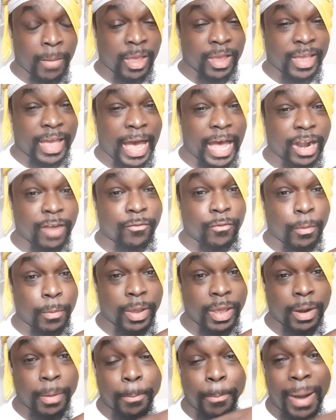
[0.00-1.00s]
kind of
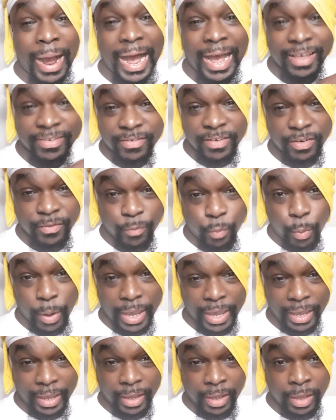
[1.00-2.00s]
in a positive
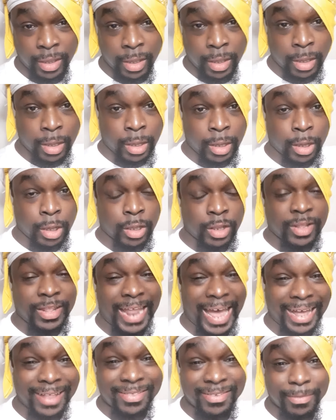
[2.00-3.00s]
way
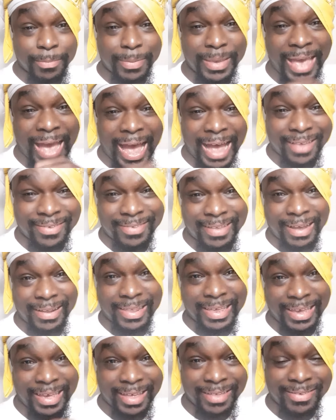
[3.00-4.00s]
not to be hostile
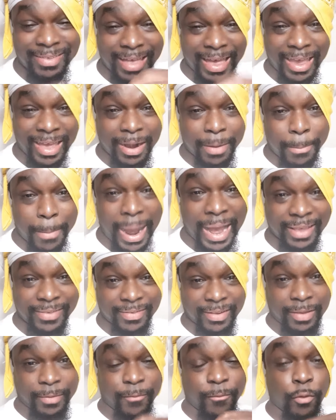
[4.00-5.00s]
against that
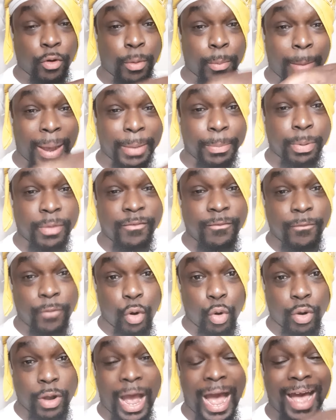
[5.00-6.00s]
animosity, for it might
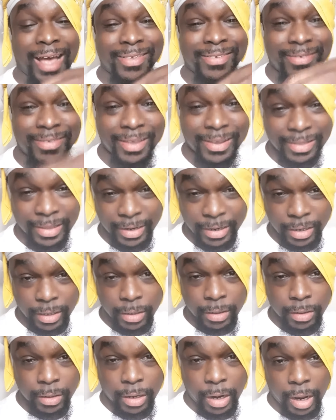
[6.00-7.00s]
provoke hostility.
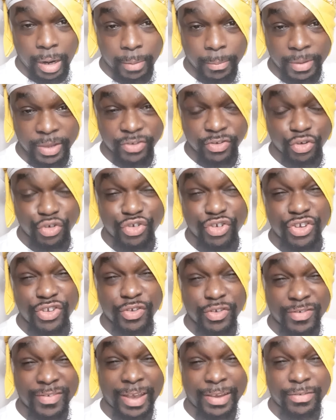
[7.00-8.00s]
You know what I mean? So she's
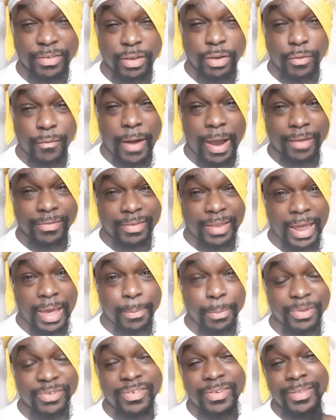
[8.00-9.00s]
sexually aroused to that,
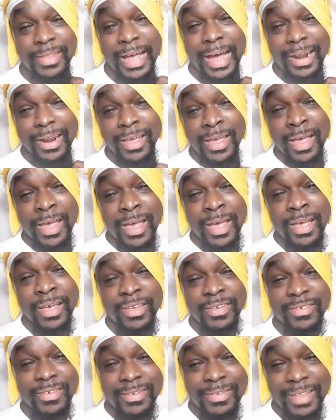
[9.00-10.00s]
but she's
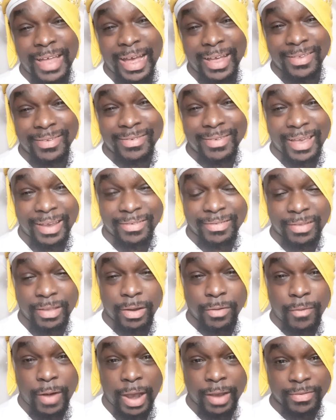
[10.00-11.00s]
not sexually
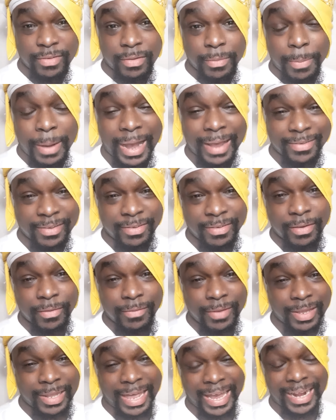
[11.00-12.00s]
aroused to
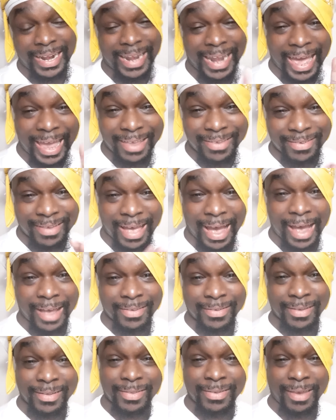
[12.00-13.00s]
positivity. Like, nice guys
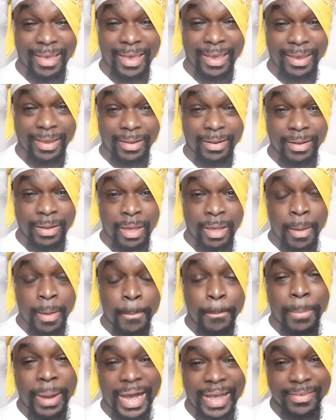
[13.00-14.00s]
contain
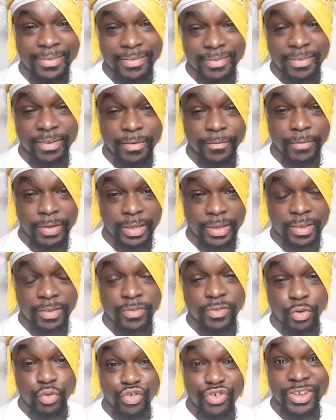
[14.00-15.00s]
positivity,
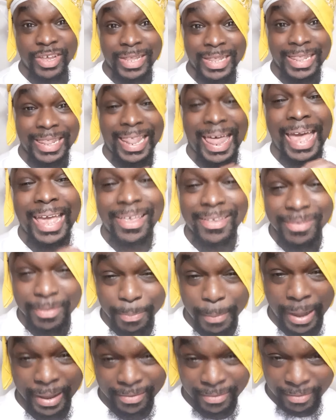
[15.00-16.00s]
so she likes
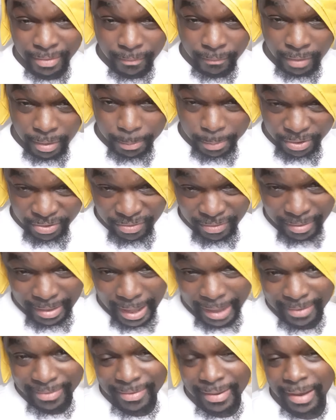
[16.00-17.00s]
positivity, but she's
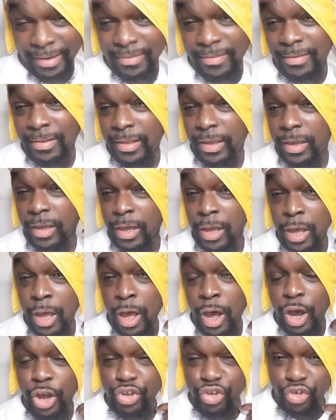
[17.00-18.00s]
not sexually
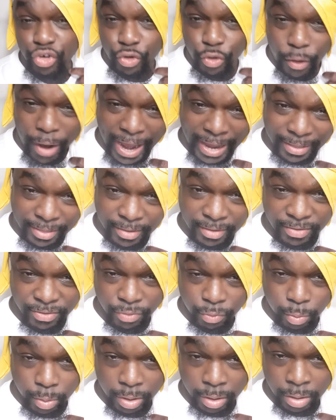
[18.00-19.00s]
attracted
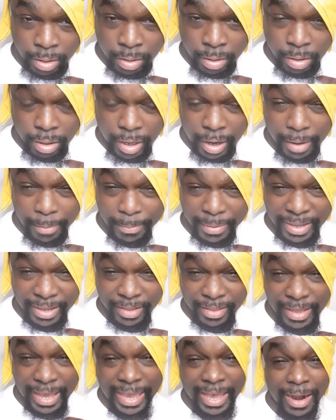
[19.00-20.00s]
to it. You know what I mean?
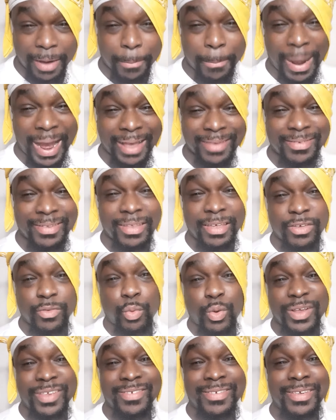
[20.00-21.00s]
The animosity is
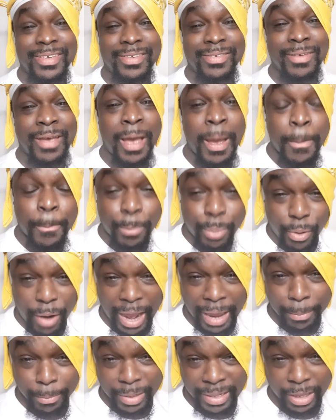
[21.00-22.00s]
what she's
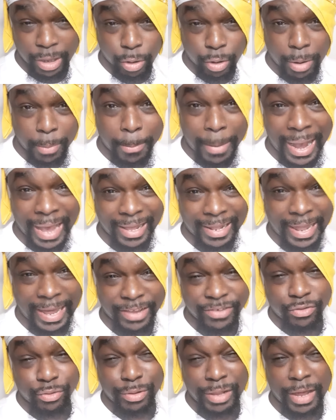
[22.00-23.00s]
primarily, on a
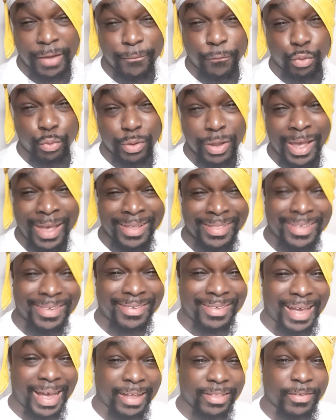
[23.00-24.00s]
biological level,
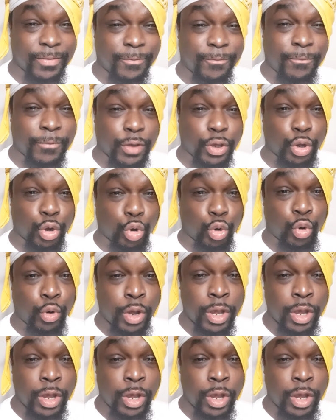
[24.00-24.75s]
designed to feel